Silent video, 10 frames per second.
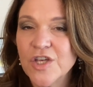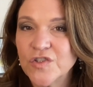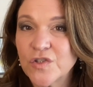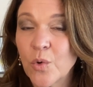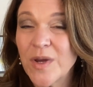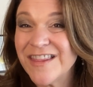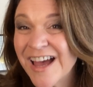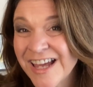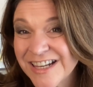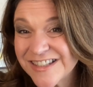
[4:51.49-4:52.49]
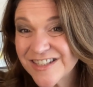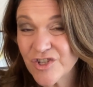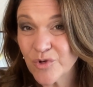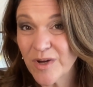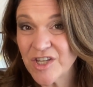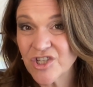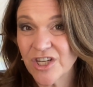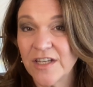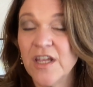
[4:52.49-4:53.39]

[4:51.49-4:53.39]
So in that situation,